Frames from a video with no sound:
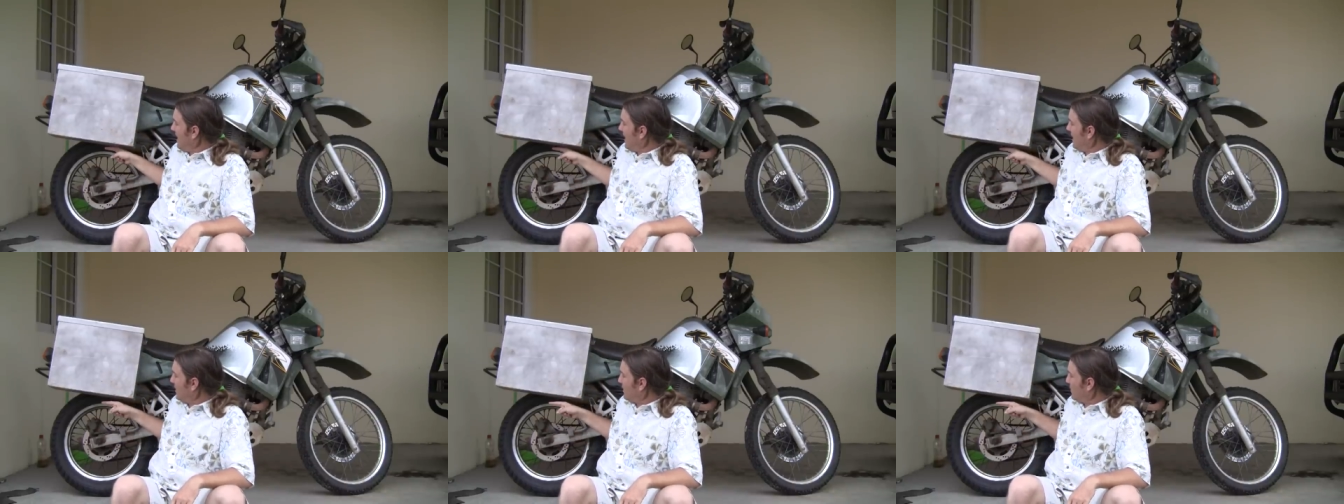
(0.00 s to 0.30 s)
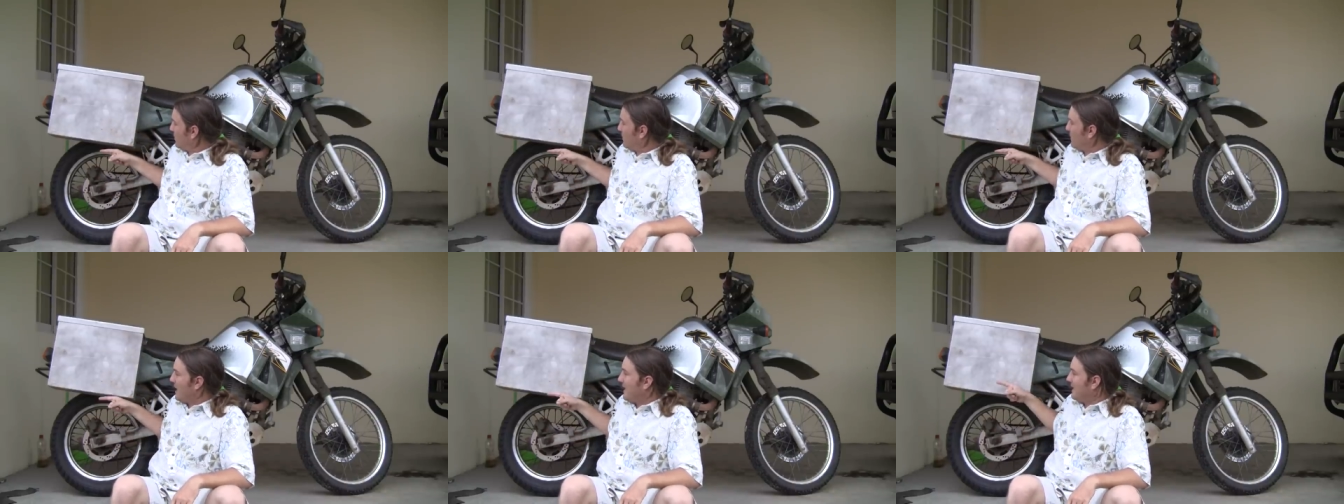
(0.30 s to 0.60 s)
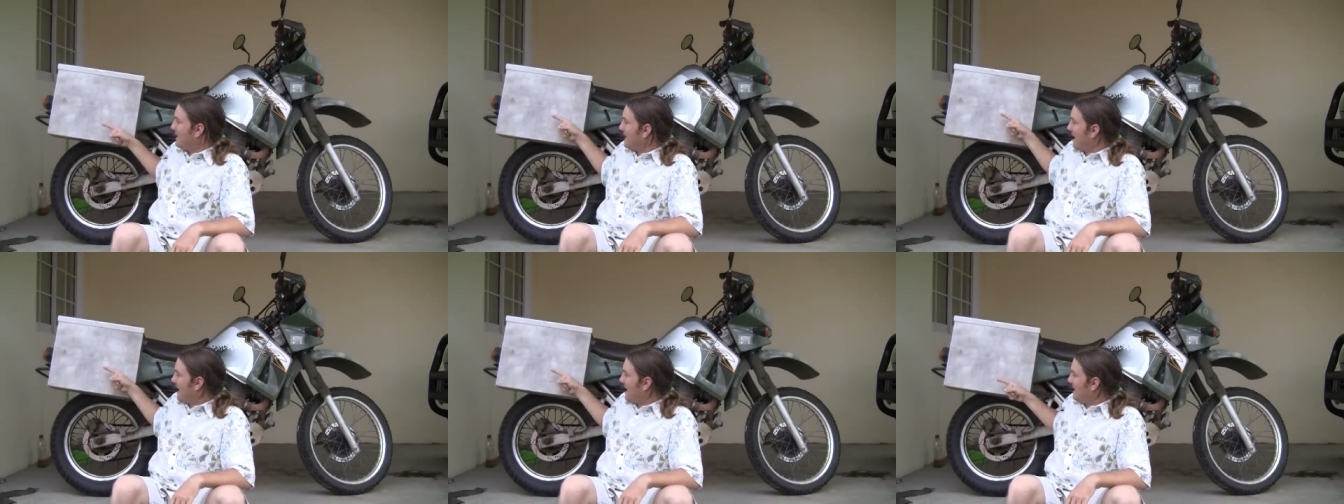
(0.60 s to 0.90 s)
at a
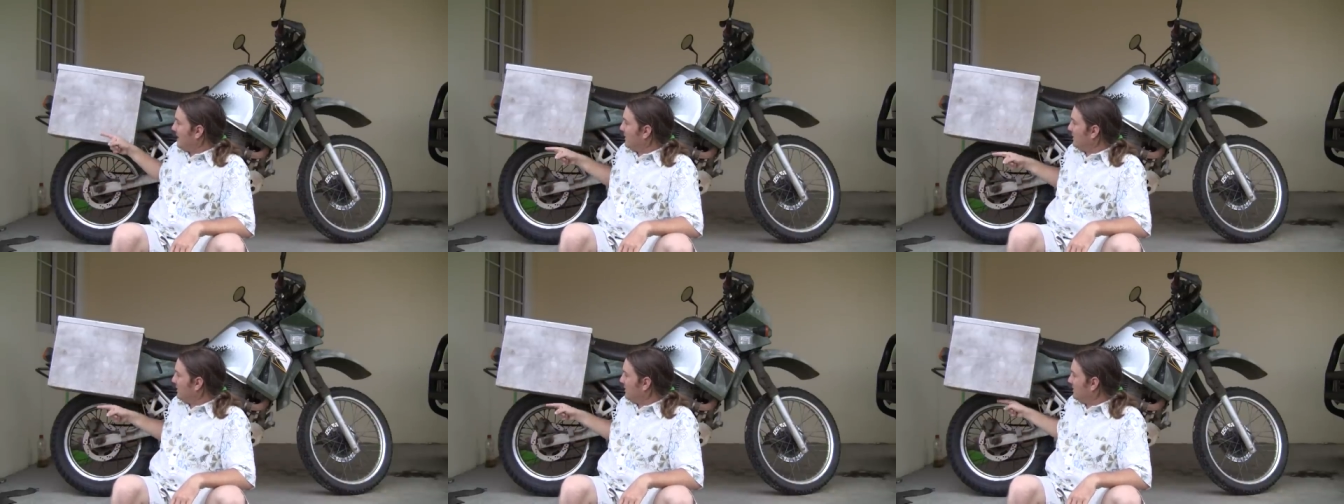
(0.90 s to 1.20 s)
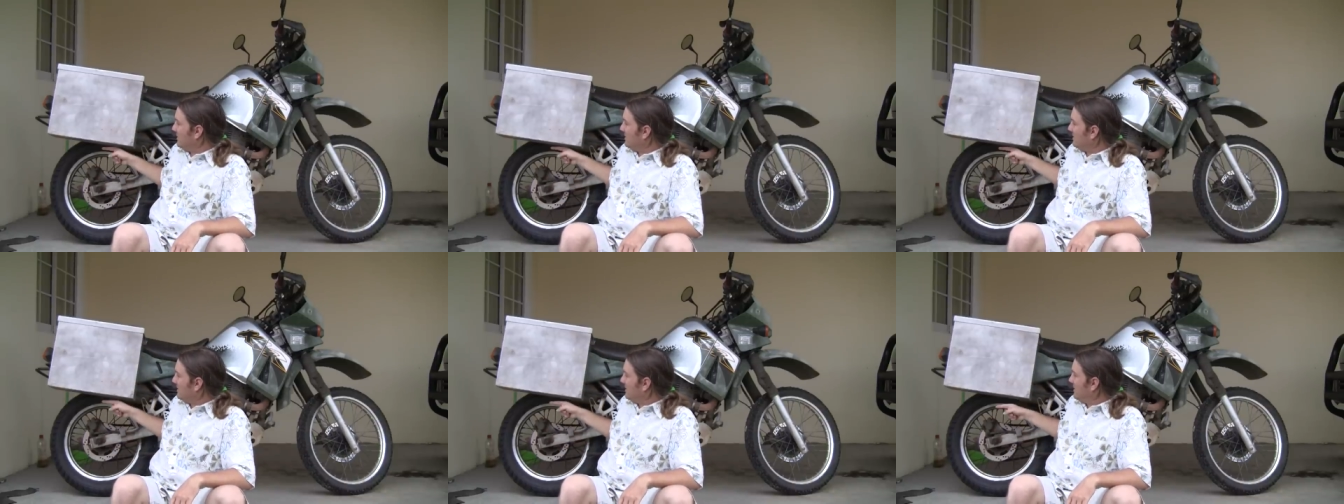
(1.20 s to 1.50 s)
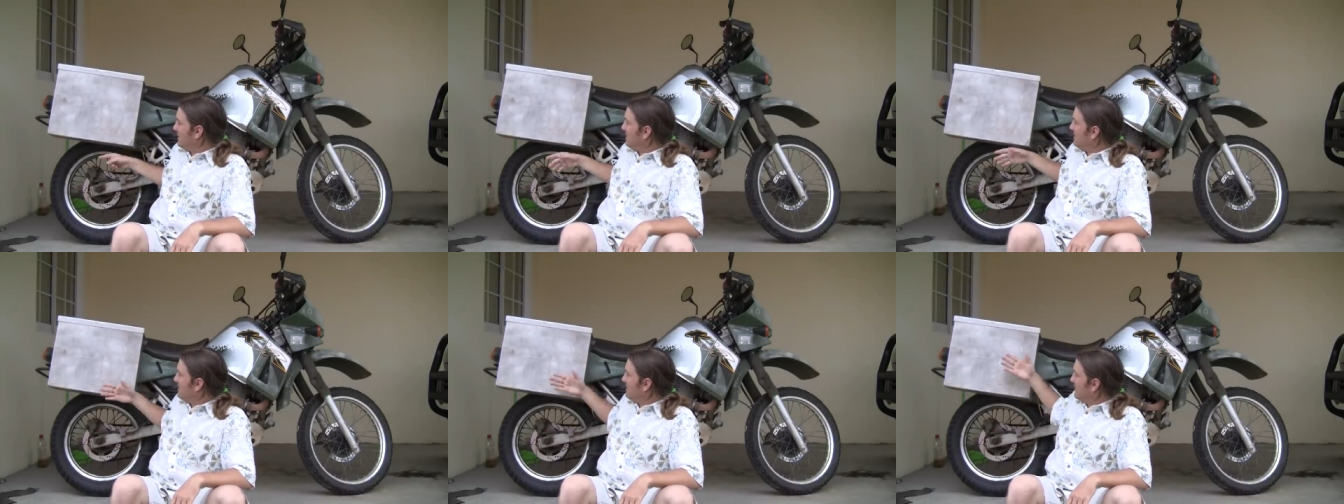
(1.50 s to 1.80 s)
right angle.
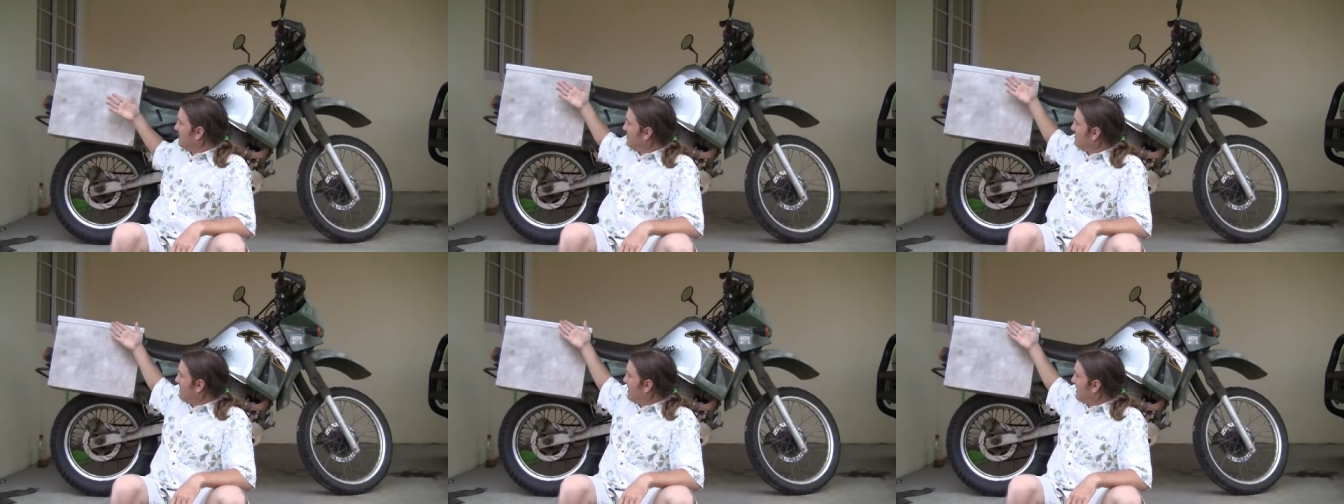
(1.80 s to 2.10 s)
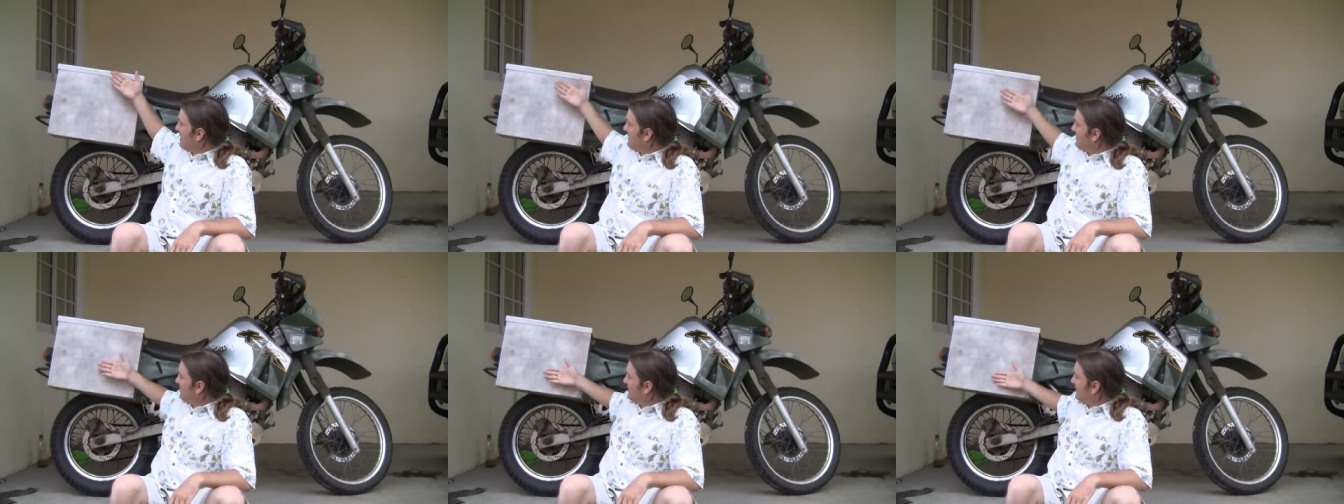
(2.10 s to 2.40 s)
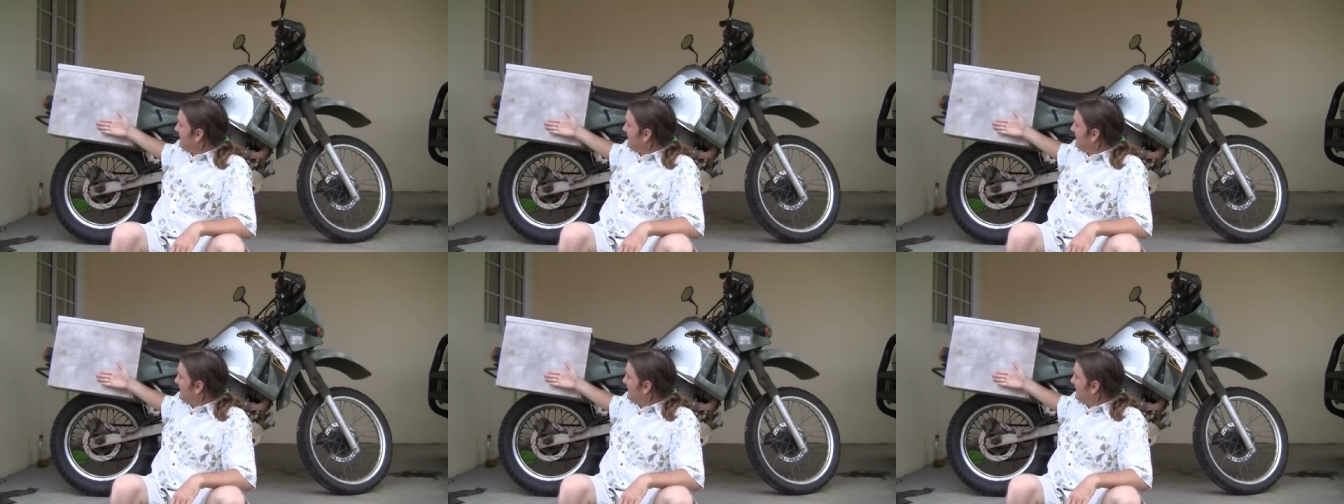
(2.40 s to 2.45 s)
You know, my